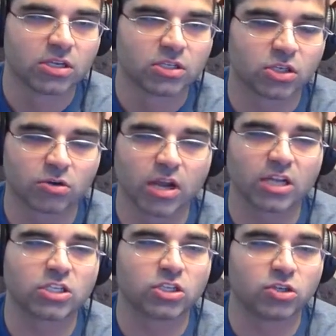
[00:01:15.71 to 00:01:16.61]
So not
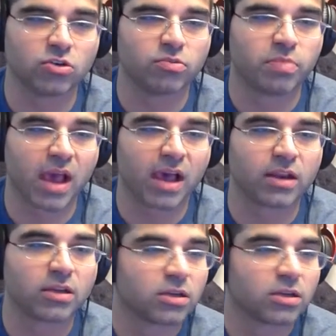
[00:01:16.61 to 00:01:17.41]
too bad.